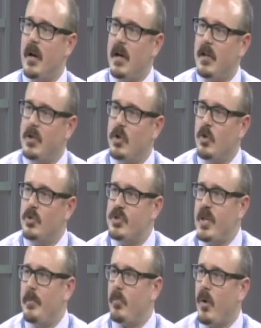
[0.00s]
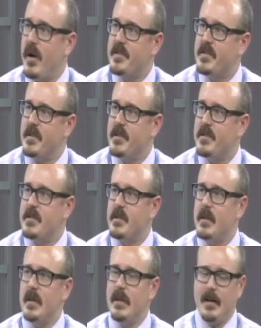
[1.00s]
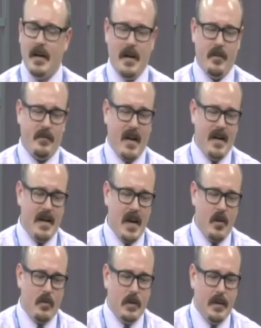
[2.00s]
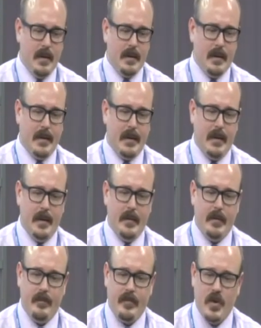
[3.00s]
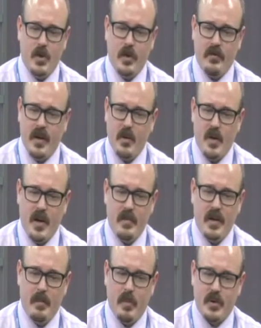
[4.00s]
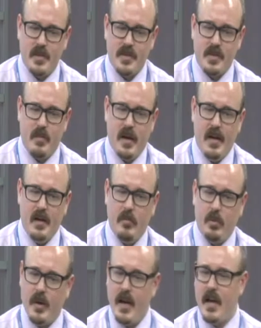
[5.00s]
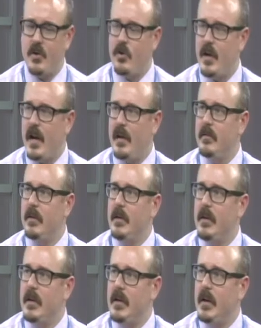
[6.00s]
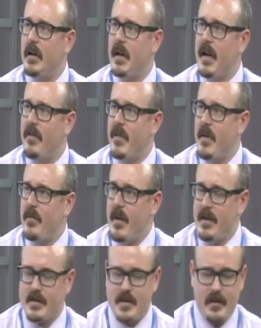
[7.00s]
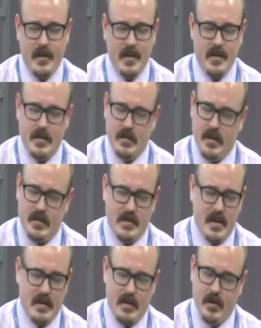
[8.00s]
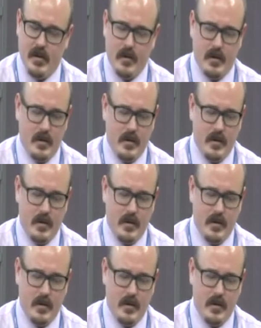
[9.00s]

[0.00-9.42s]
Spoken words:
negotiate prices, find out if they want to be a participating plan or not, and then that's how they set their